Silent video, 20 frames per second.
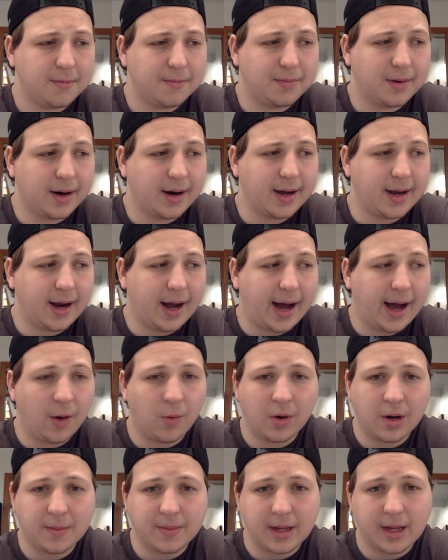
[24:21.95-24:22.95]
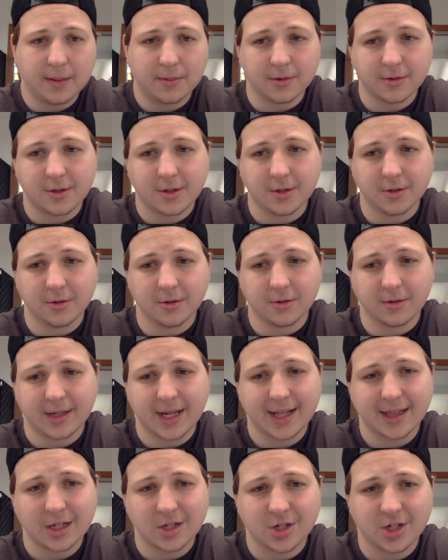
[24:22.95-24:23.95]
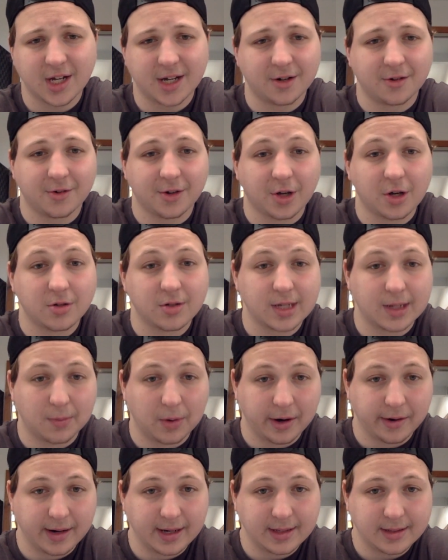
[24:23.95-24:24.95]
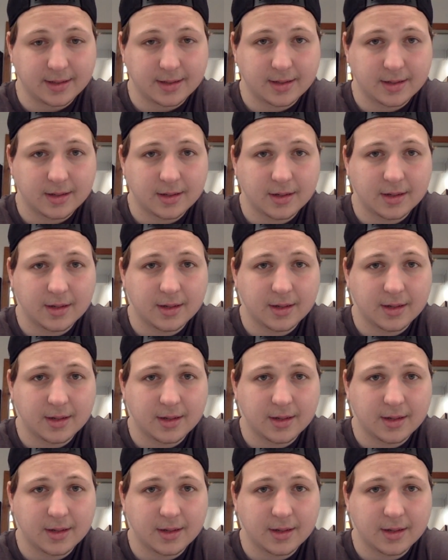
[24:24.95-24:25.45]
But I want to be able to get this channel to go somewhere else.